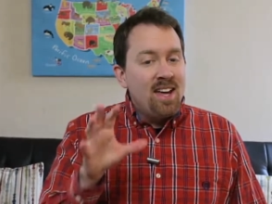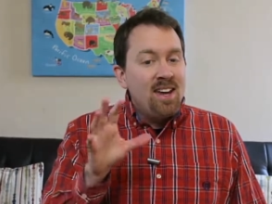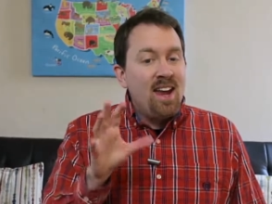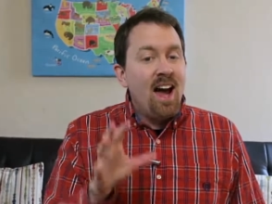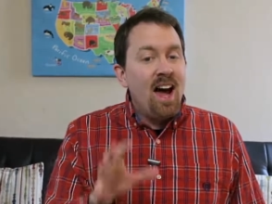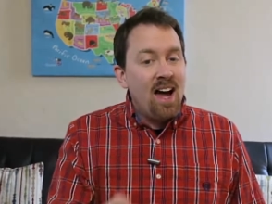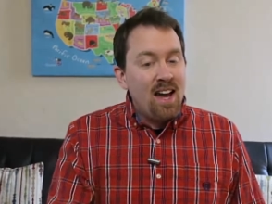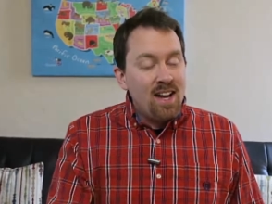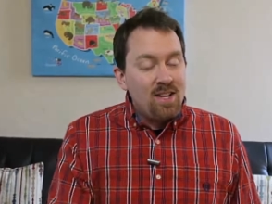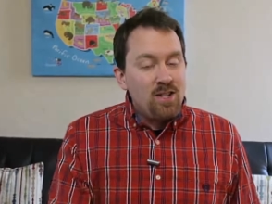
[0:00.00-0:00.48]
And
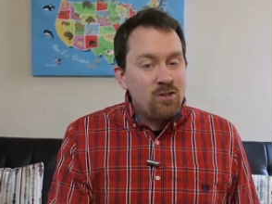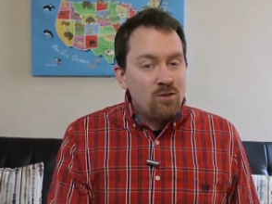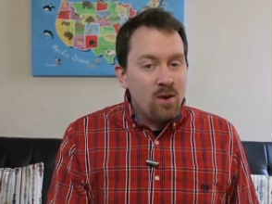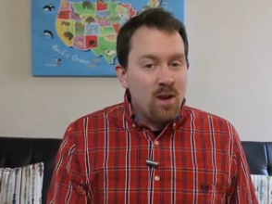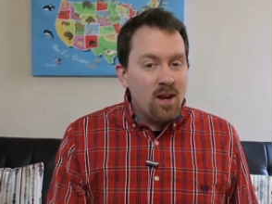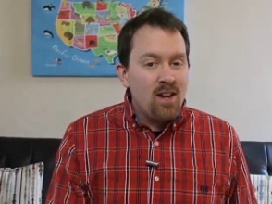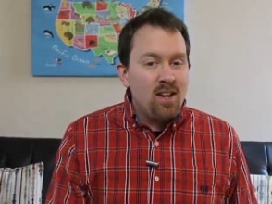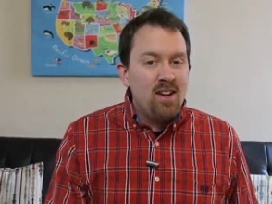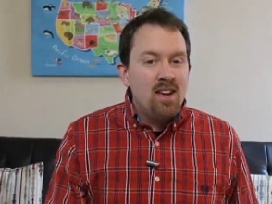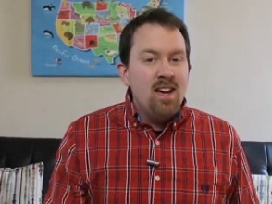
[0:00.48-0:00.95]
eye
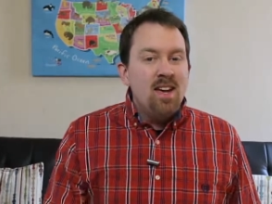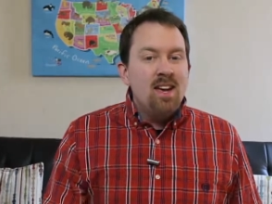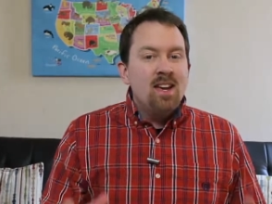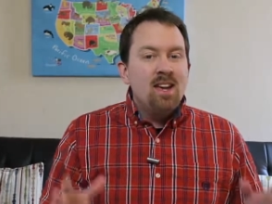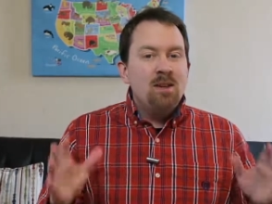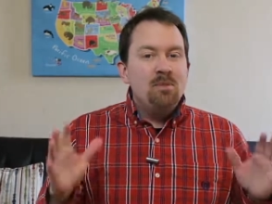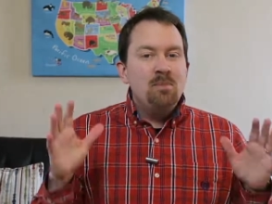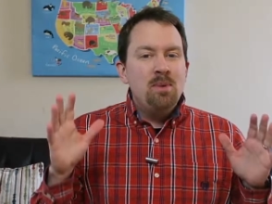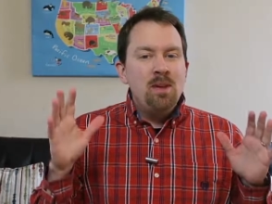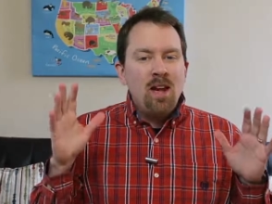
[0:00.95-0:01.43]
strain
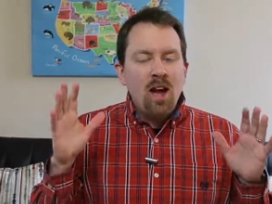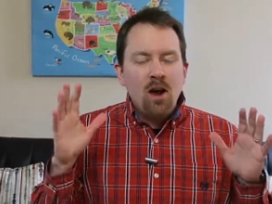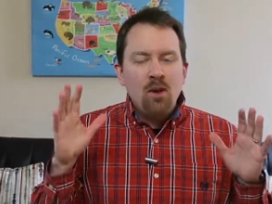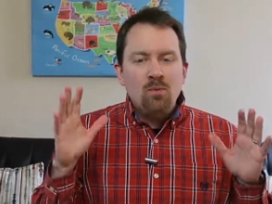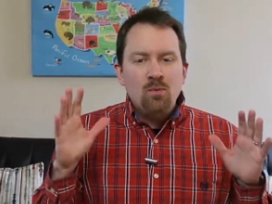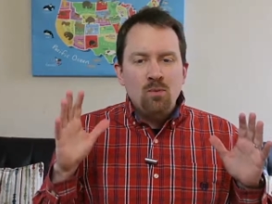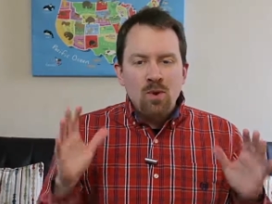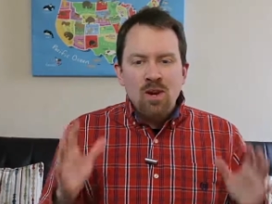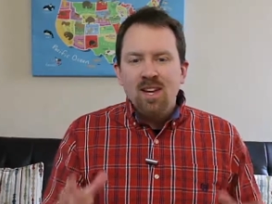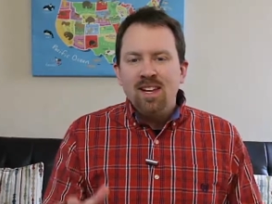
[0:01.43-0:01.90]
can be a
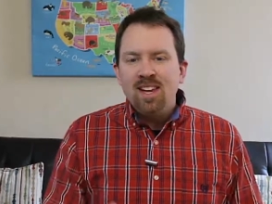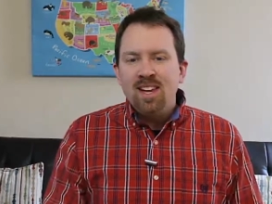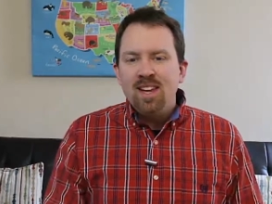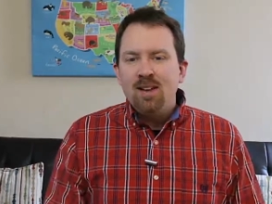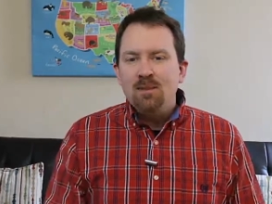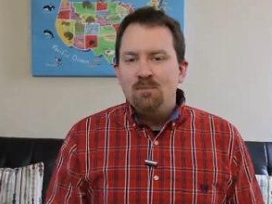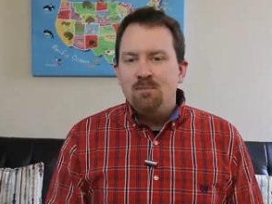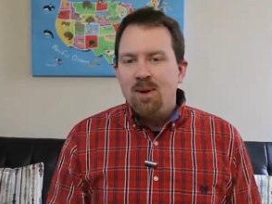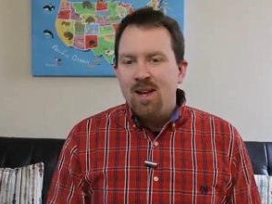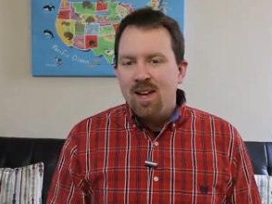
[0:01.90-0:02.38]

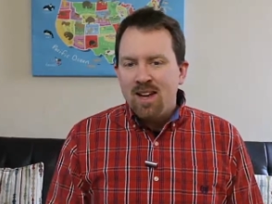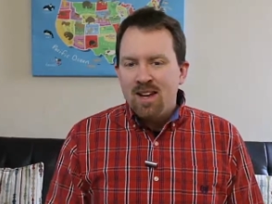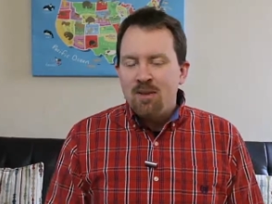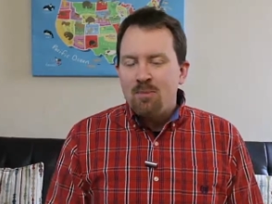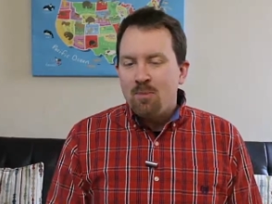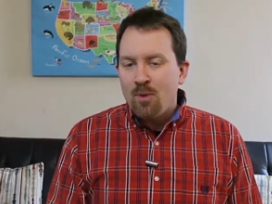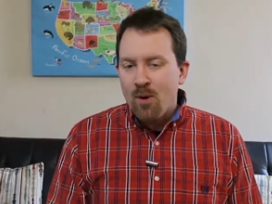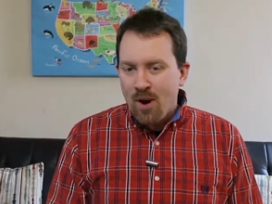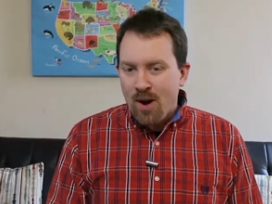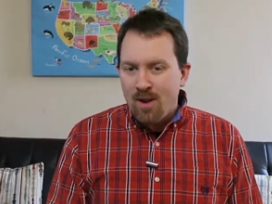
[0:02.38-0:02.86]
really
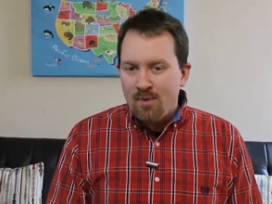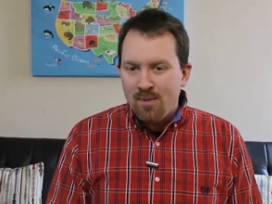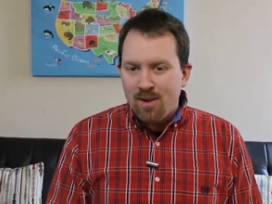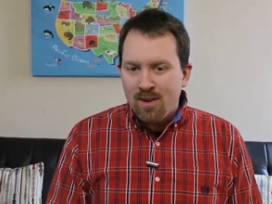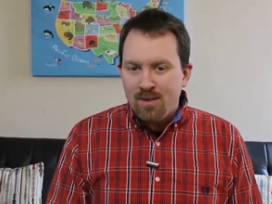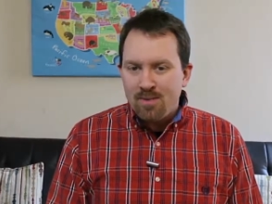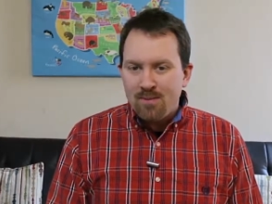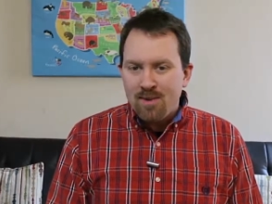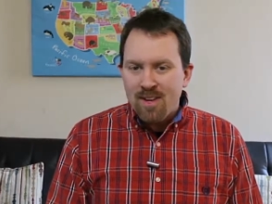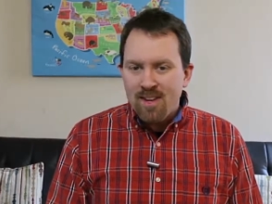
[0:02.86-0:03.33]
big
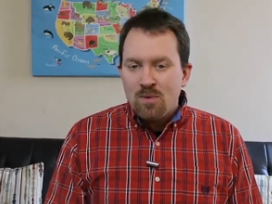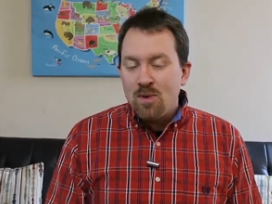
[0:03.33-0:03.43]
problem.